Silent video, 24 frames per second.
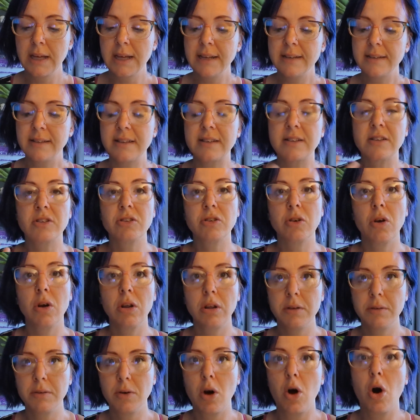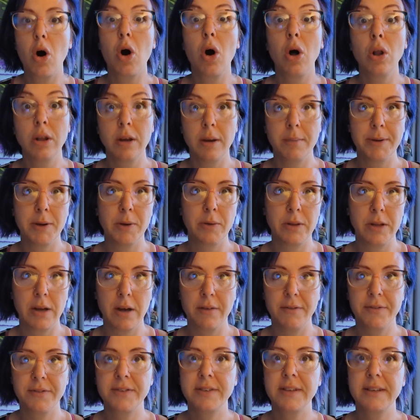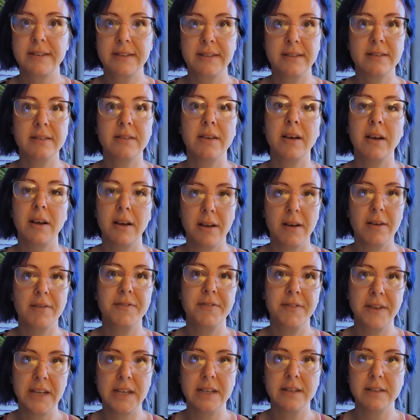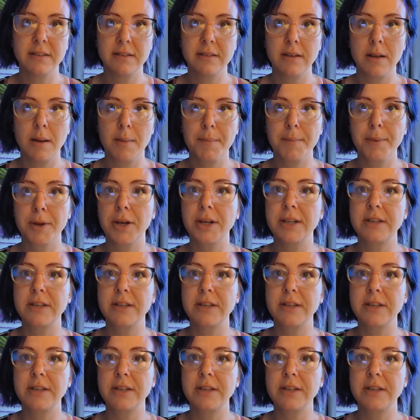Sixes are all about love. Six is a Venus number.